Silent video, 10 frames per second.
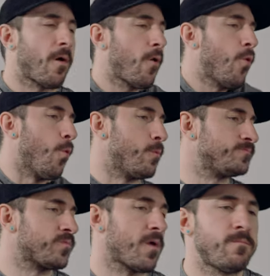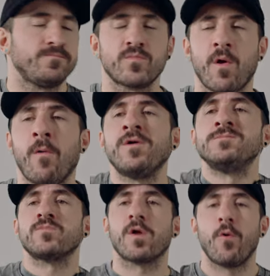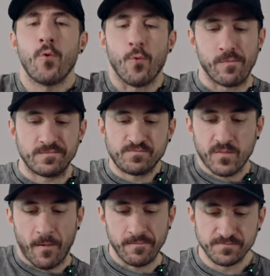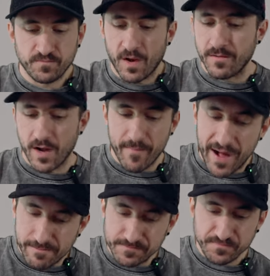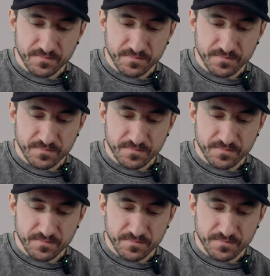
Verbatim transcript: Oh, oh, not bad.